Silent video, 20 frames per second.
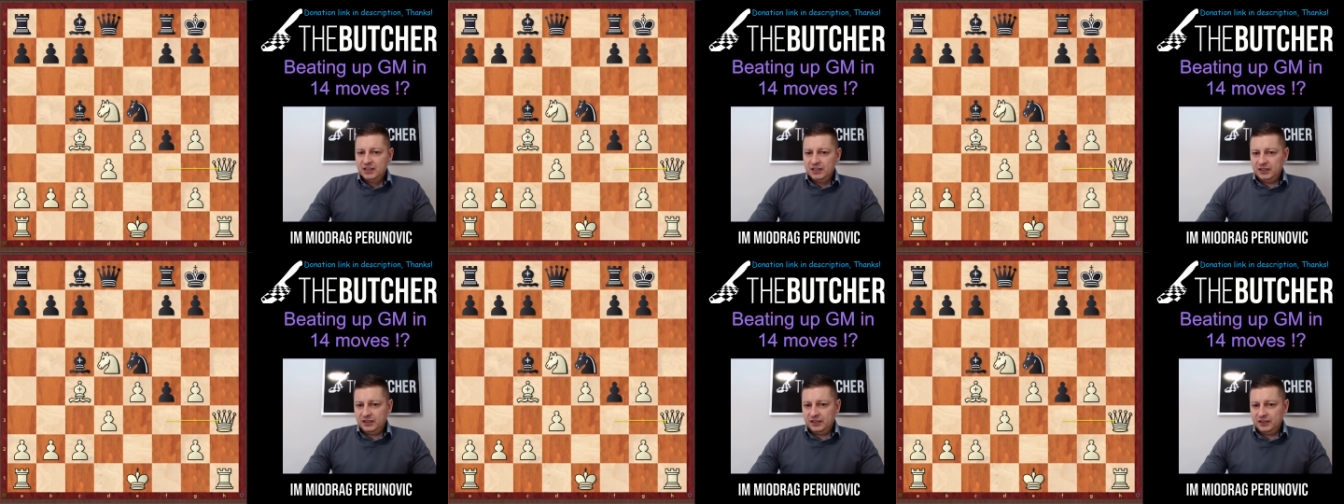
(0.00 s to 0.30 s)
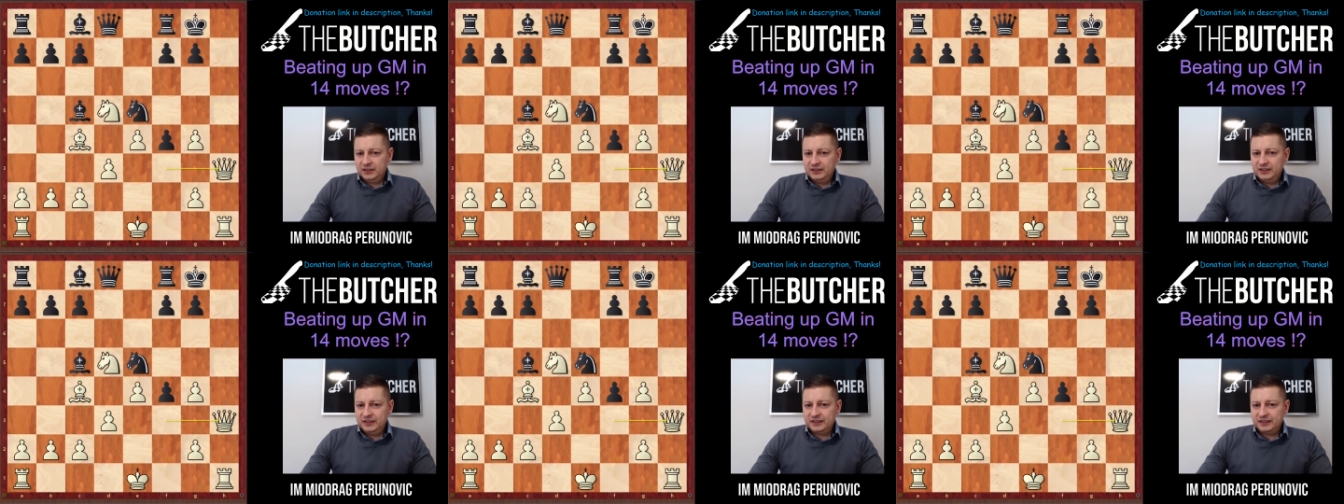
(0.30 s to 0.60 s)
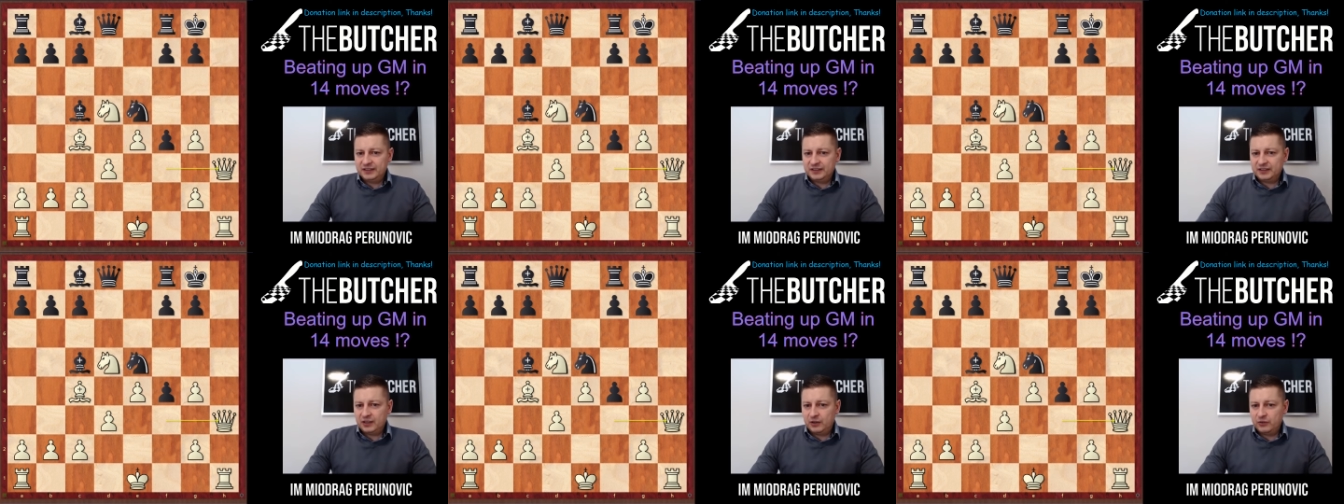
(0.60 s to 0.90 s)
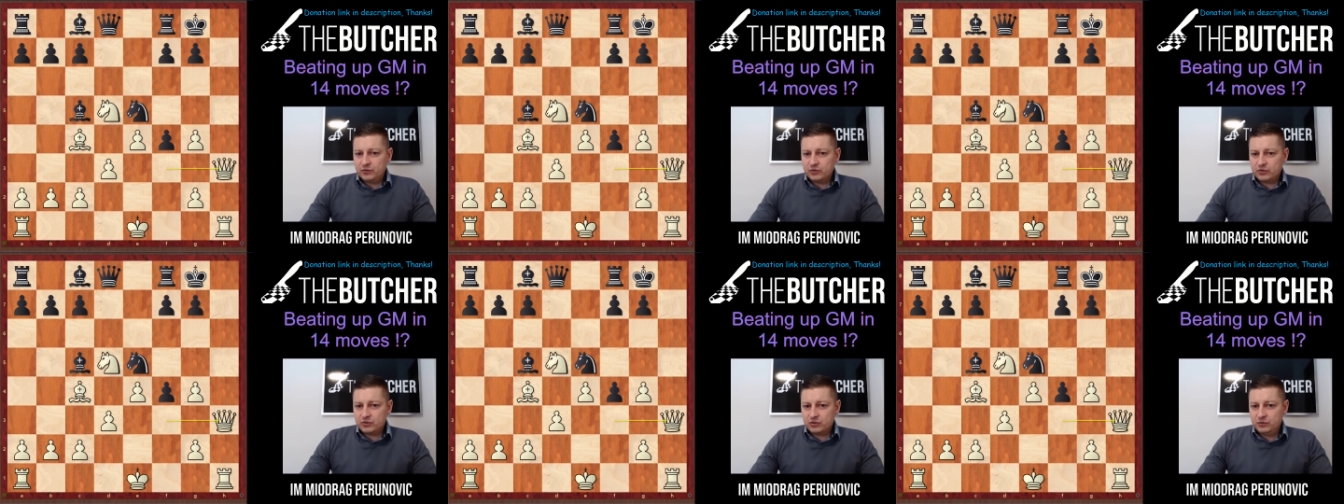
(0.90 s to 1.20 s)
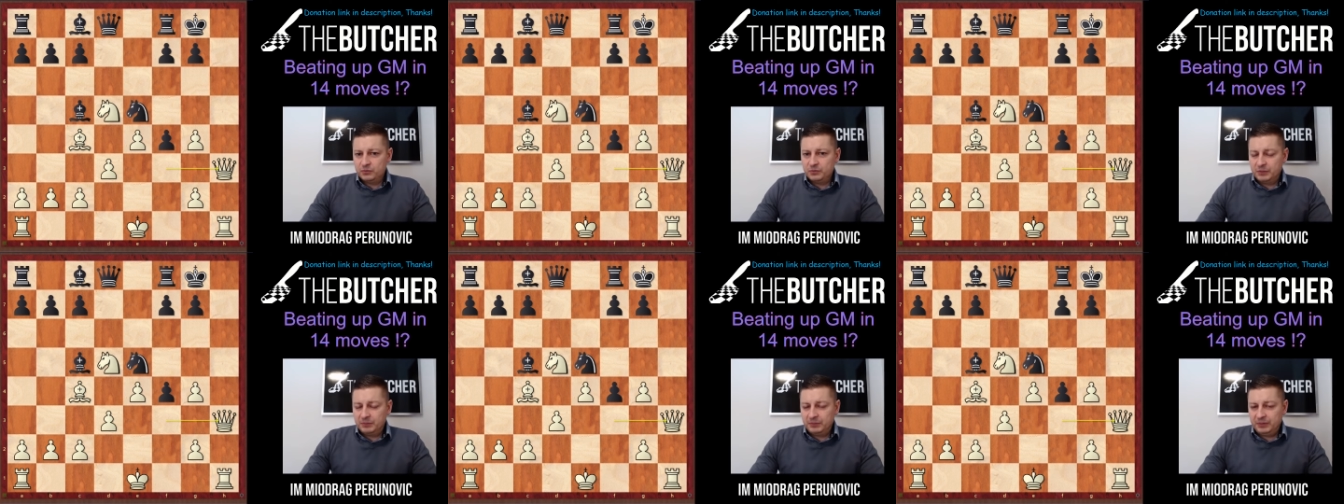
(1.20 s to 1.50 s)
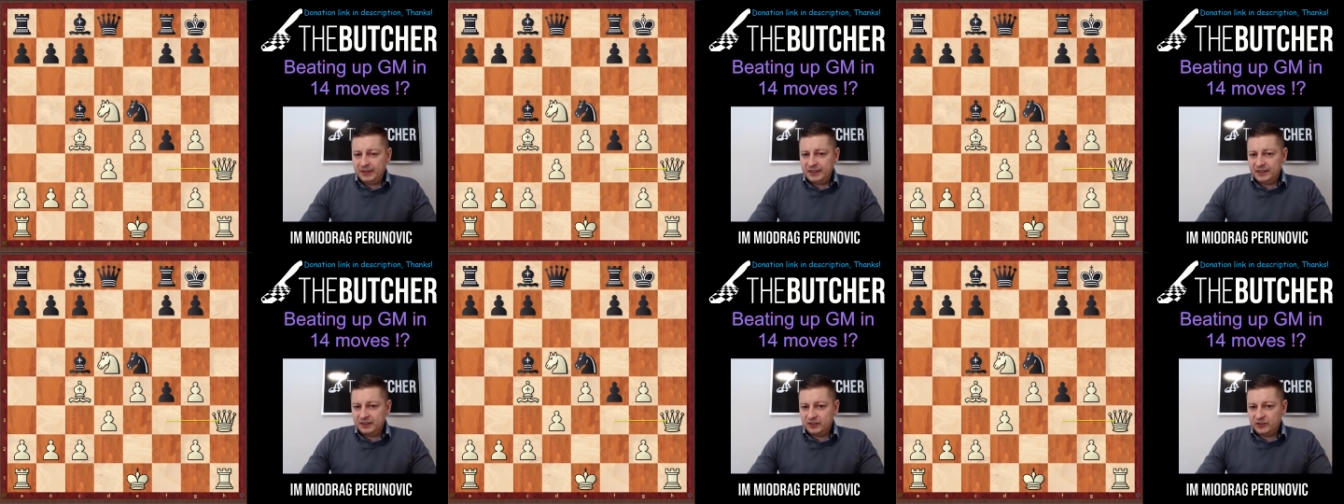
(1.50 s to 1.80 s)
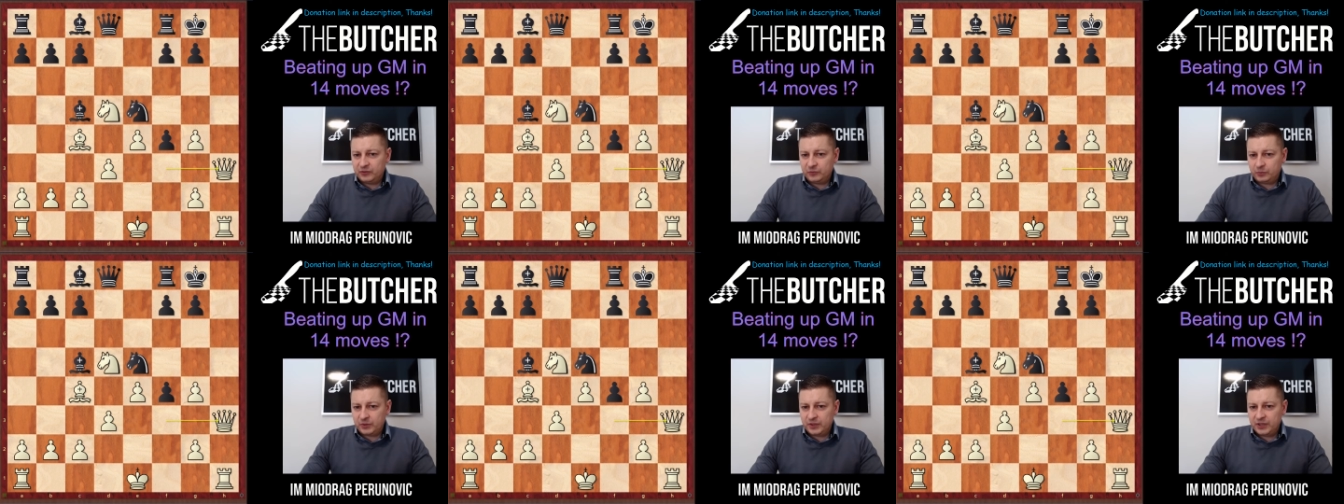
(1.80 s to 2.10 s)
Uh, this is how you should be playing
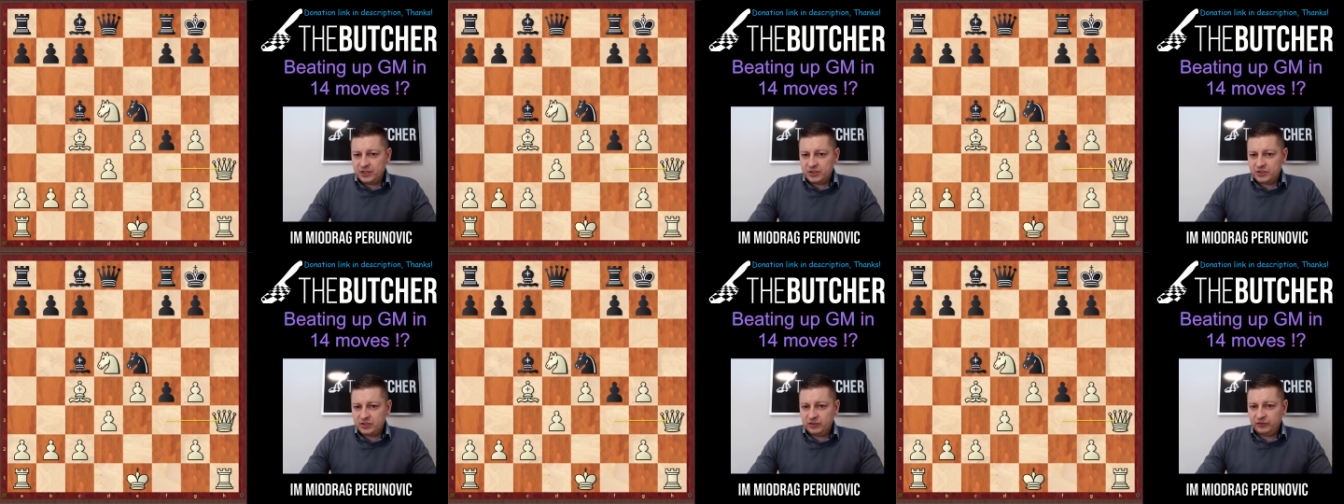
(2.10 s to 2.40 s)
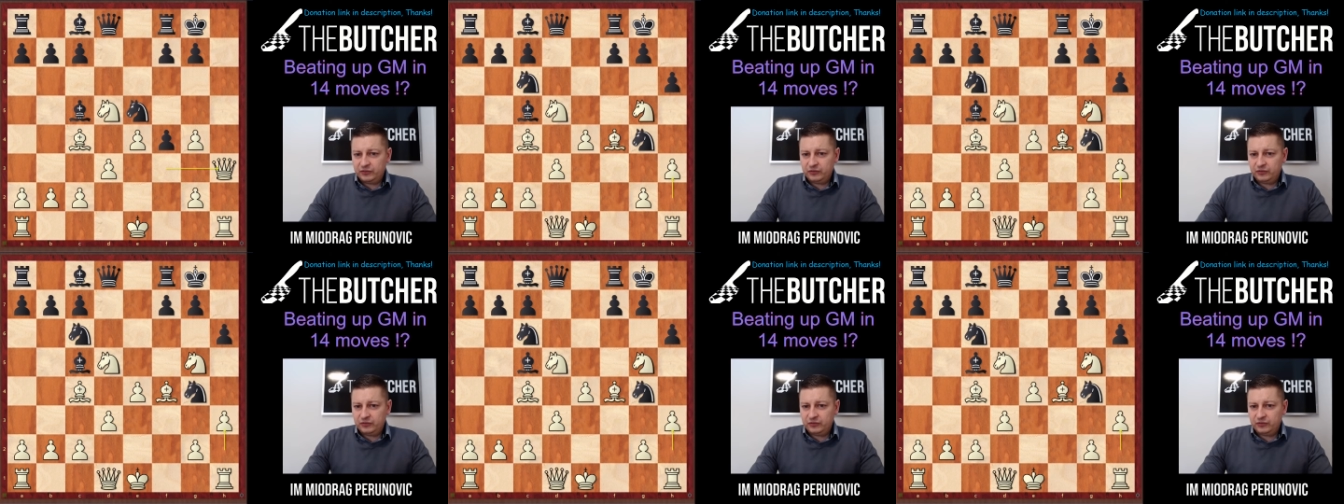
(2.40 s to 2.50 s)
this variation.